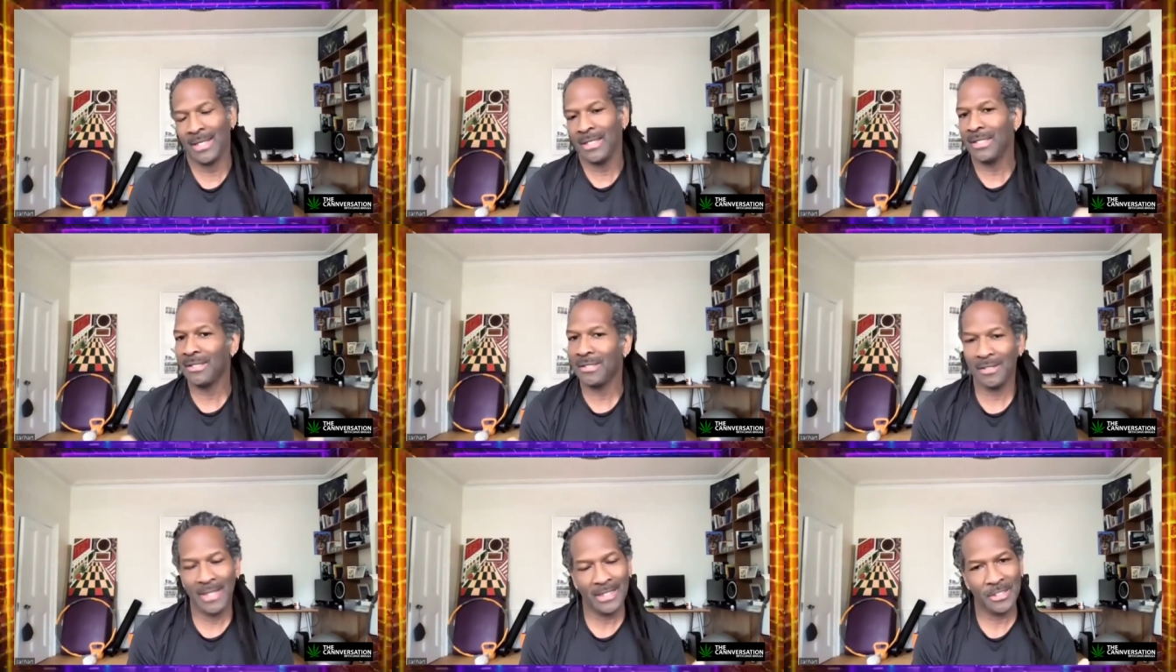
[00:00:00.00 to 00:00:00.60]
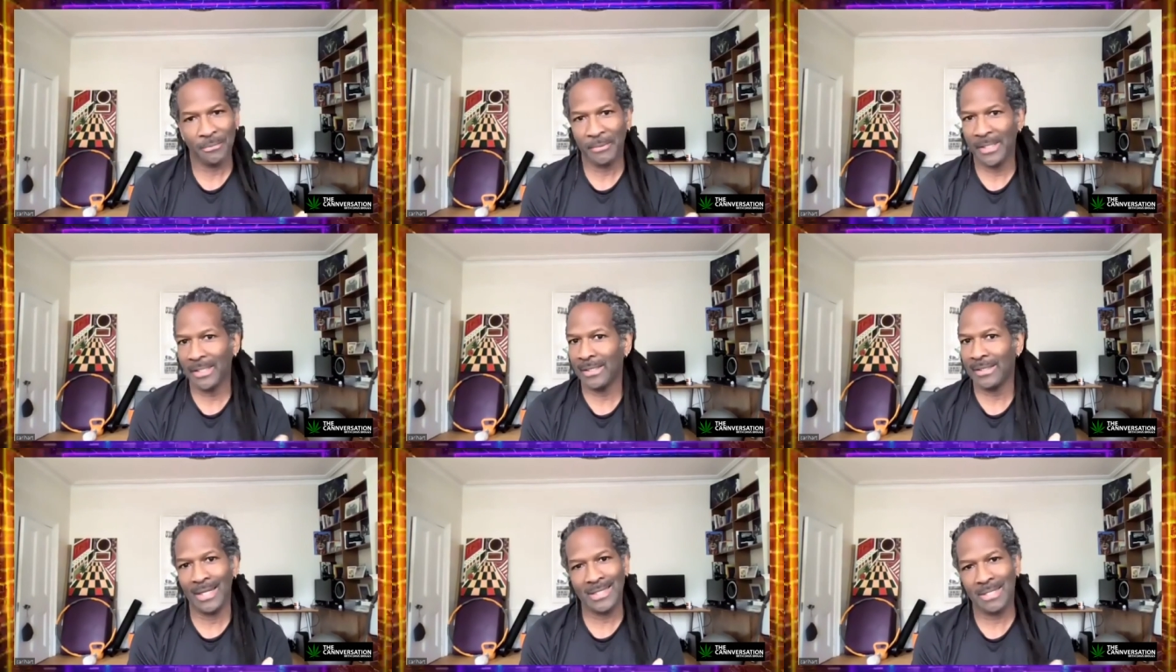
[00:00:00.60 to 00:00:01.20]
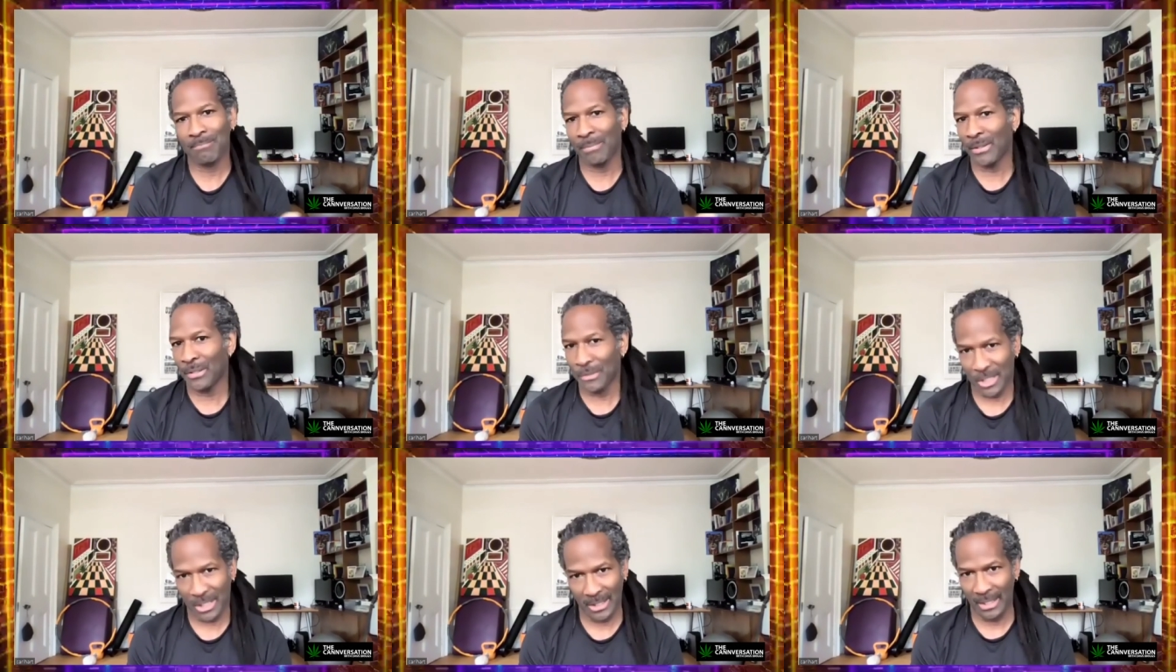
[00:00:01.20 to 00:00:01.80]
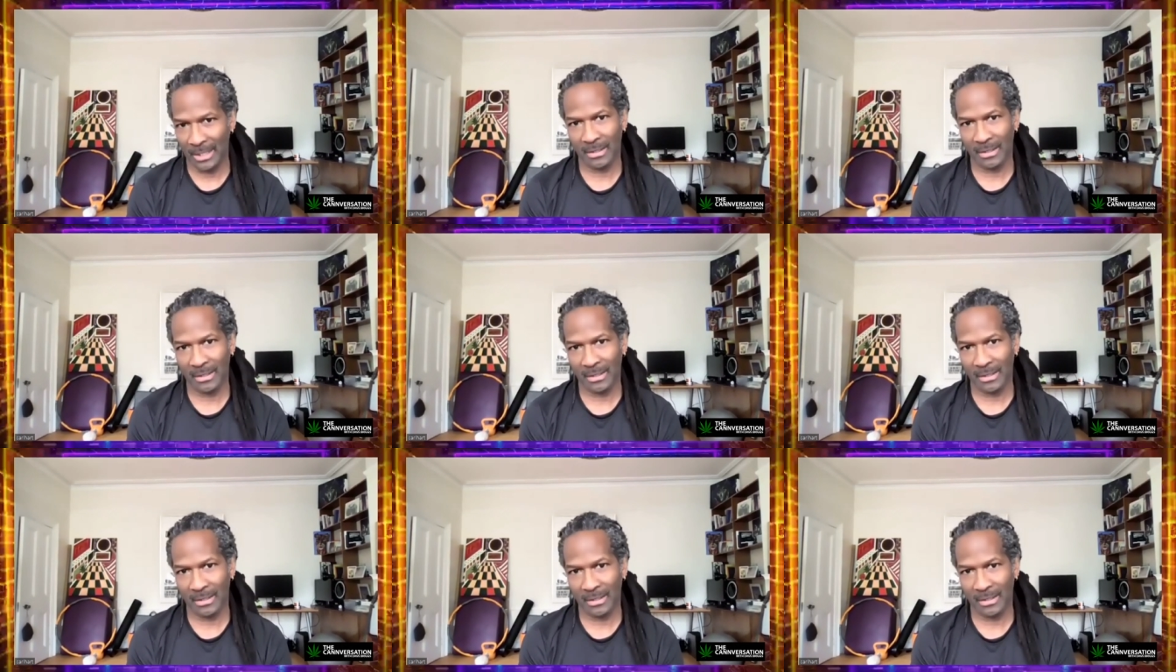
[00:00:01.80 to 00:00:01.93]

You know, that's really, that's bullshit.